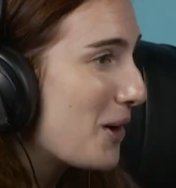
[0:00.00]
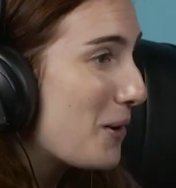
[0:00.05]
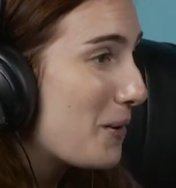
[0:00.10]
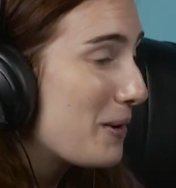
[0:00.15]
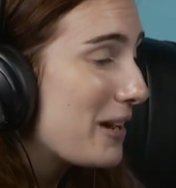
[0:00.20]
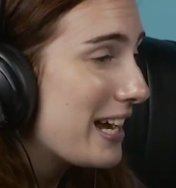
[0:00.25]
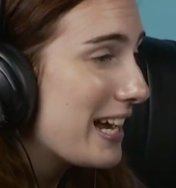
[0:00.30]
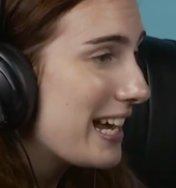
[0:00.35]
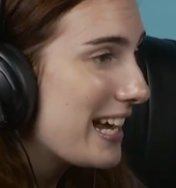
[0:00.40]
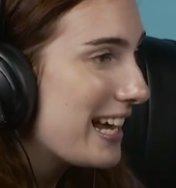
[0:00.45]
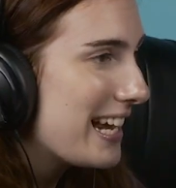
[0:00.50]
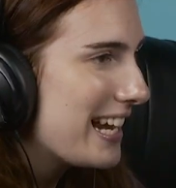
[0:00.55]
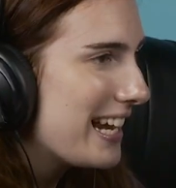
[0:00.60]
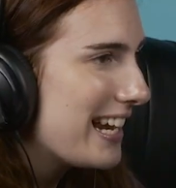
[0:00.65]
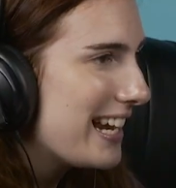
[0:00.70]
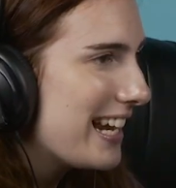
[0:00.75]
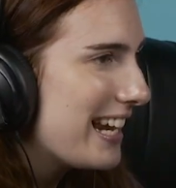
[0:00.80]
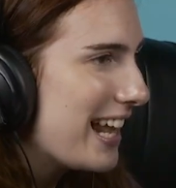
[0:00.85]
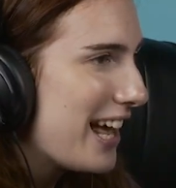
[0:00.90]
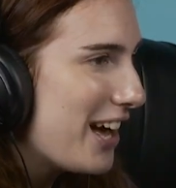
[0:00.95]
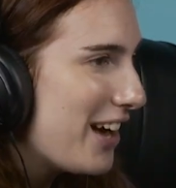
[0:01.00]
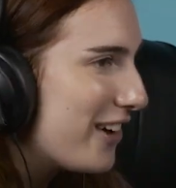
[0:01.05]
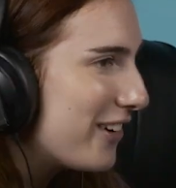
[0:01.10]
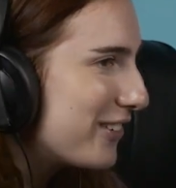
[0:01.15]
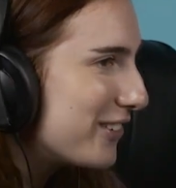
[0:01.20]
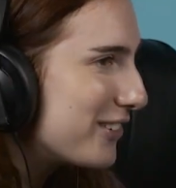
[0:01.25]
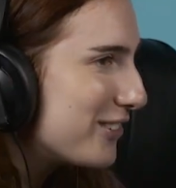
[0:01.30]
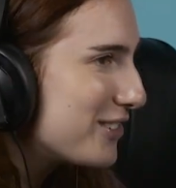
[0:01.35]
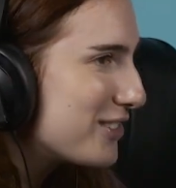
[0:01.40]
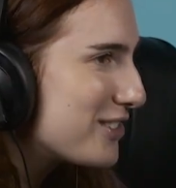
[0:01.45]
Go in the
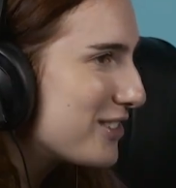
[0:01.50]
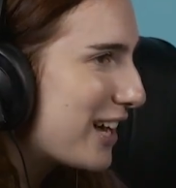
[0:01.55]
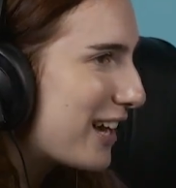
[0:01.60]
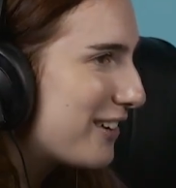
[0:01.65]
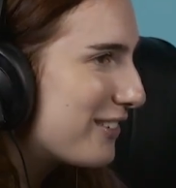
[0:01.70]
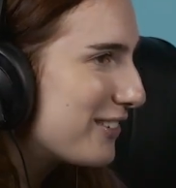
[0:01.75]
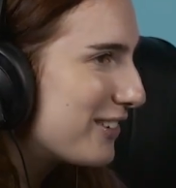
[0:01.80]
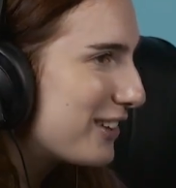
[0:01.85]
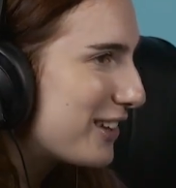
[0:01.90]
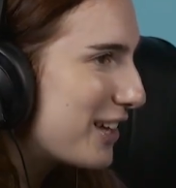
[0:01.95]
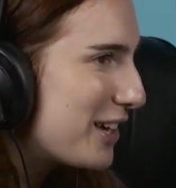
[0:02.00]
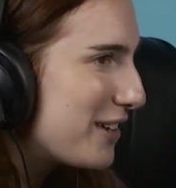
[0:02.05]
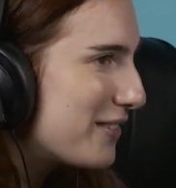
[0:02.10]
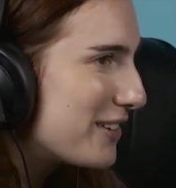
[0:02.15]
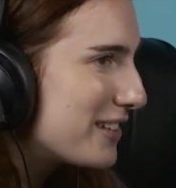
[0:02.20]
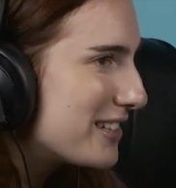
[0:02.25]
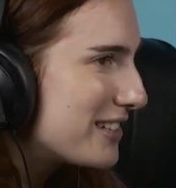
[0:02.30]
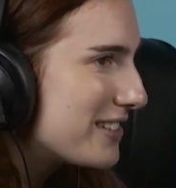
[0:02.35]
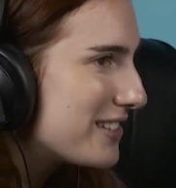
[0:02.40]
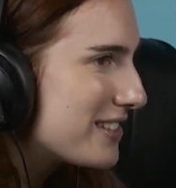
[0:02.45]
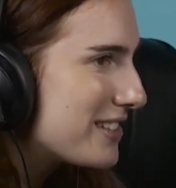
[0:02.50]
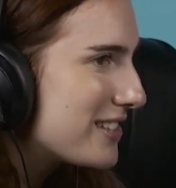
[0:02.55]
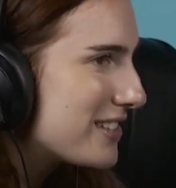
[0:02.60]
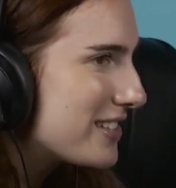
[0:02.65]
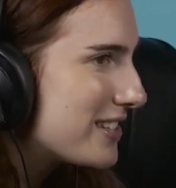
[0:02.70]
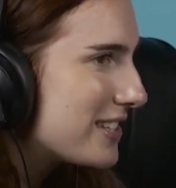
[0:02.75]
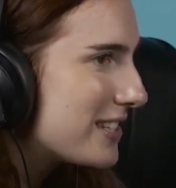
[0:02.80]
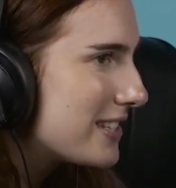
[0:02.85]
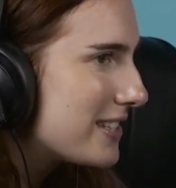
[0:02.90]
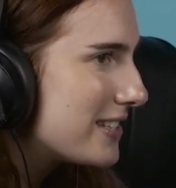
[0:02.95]
house after them and
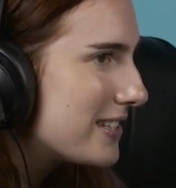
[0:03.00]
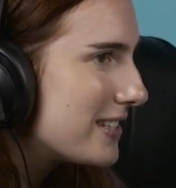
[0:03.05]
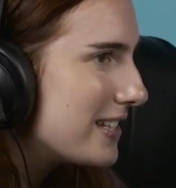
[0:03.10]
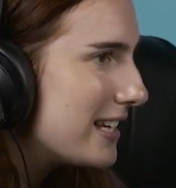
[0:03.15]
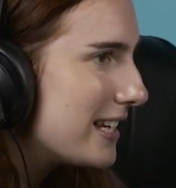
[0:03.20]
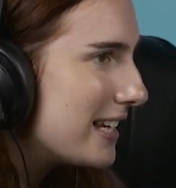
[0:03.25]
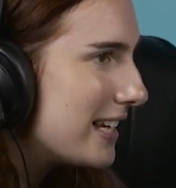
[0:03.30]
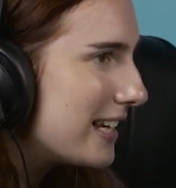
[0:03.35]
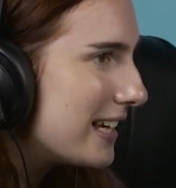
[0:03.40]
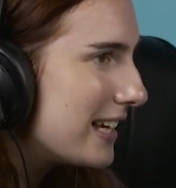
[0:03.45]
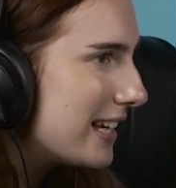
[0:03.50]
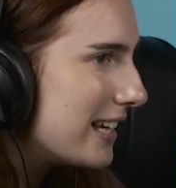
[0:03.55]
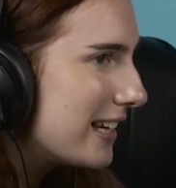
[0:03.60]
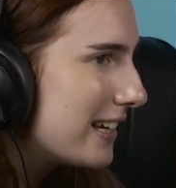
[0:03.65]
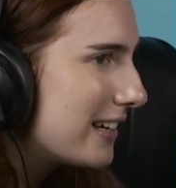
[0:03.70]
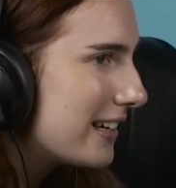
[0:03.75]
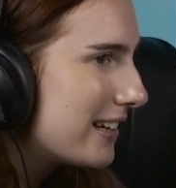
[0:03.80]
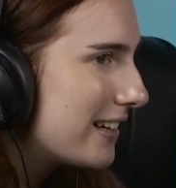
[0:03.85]
see